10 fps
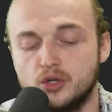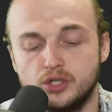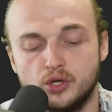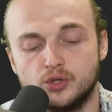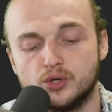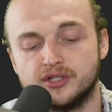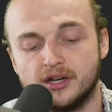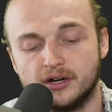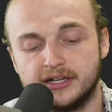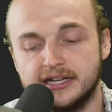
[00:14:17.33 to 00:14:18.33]
users that
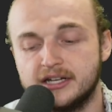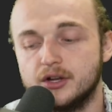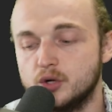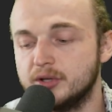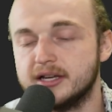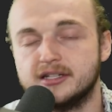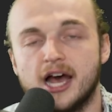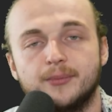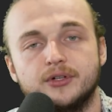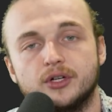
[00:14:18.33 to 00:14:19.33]
are getting newly
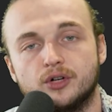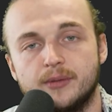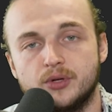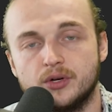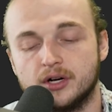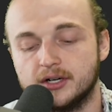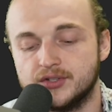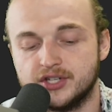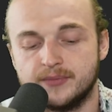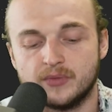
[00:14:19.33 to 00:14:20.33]
adopted to
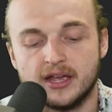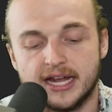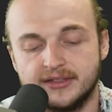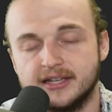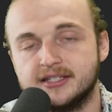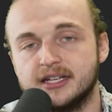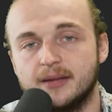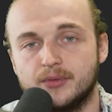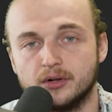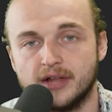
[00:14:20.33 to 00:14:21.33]
cryptocurrency and they set
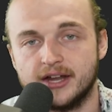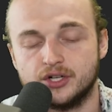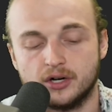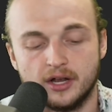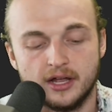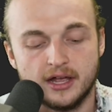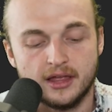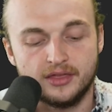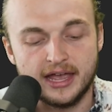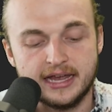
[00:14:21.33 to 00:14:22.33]
up their ledger,
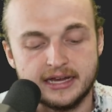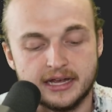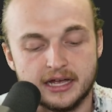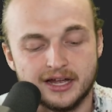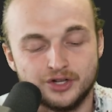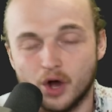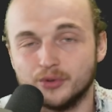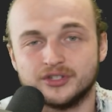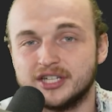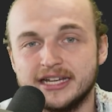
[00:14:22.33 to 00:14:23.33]
they don't
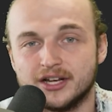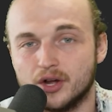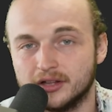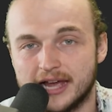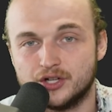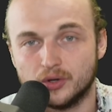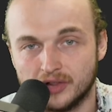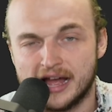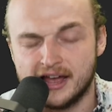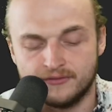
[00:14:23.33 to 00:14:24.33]
see it on Ledger
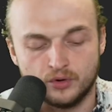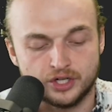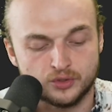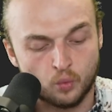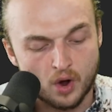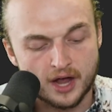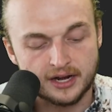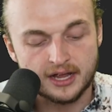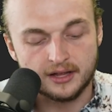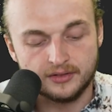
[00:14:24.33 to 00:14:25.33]
Live, which is what
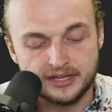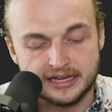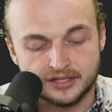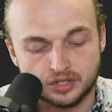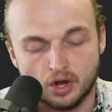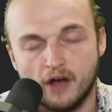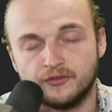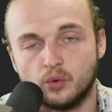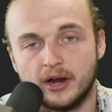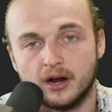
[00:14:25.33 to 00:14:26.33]
the
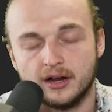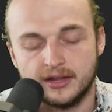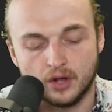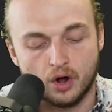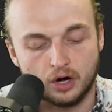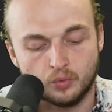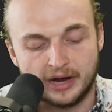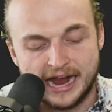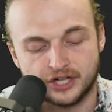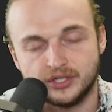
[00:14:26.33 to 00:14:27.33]
software and the hardware
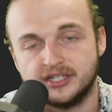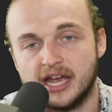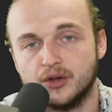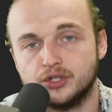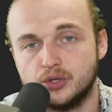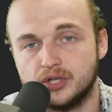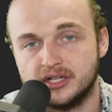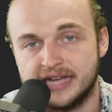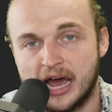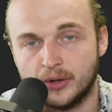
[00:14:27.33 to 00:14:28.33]
actually tells you to
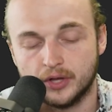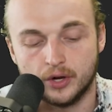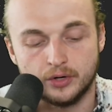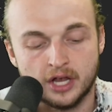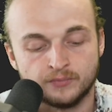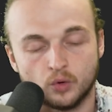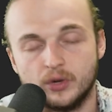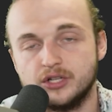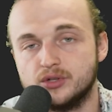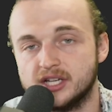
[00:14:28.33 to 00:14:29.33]
download
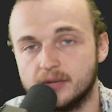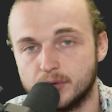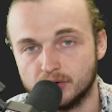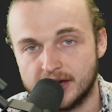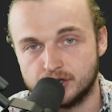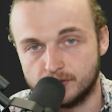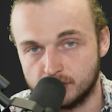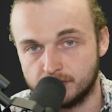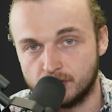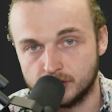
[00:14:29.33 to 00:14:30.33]
when you set up your ledger for
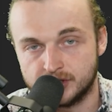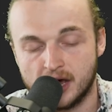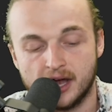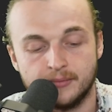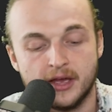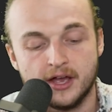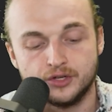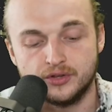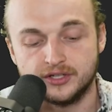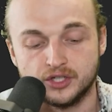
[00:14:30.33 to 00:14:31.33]
the first time.
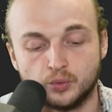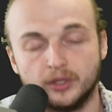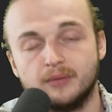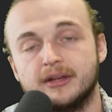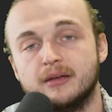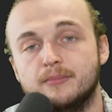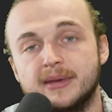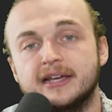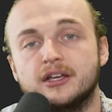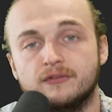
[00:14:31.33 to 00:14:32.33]
So this has really been a
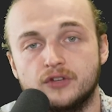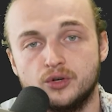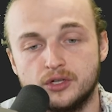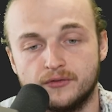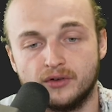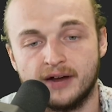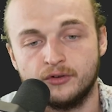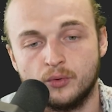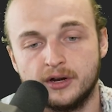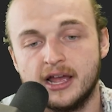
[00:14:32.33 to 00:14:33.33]
big confusion for
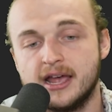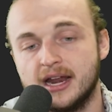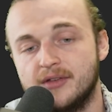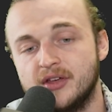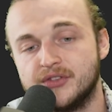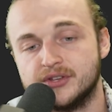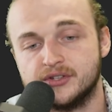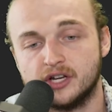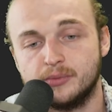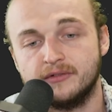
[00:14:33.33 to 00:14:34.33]
everyone, and I think this is
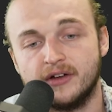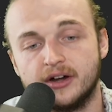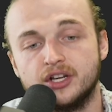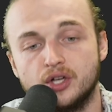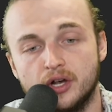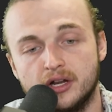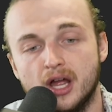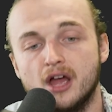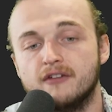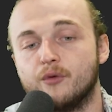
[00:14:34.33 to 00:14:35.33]
going to be very good
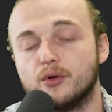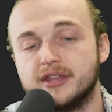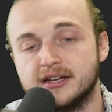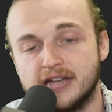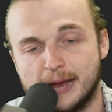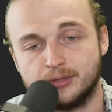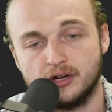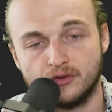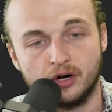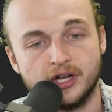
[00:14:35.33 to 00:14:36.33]
for the adoption
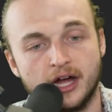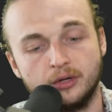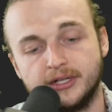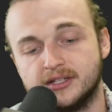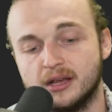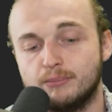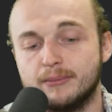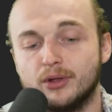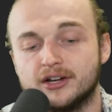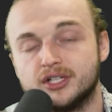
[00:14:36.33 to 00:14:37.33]
of Cardano because some
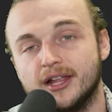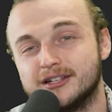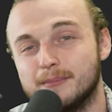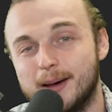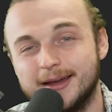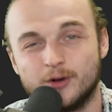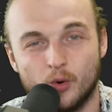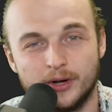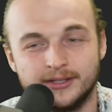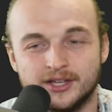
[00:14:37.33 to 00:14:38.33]
people actually like to buy
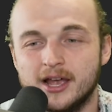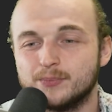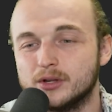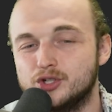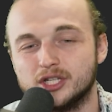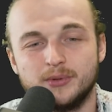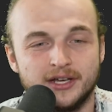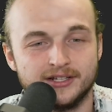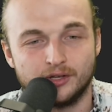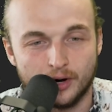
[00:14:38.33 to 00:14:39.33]
coins just
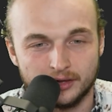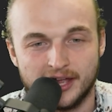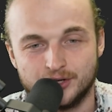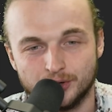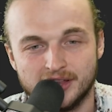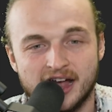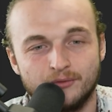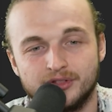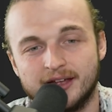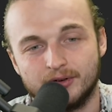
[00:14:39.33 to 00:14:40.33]
because they're on Ledger Live
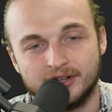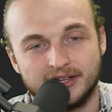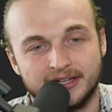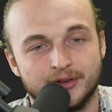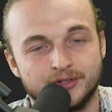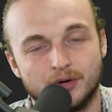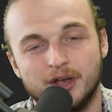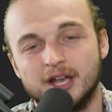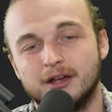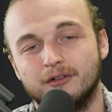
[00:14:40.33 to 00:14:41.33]
with everything else. So
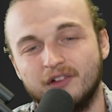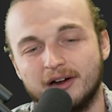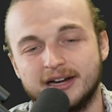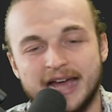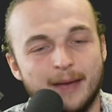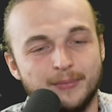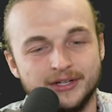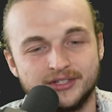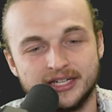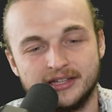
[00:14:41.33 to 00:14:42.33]
very happy to
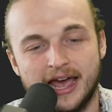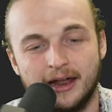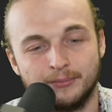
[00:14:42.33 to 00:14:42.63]
see that,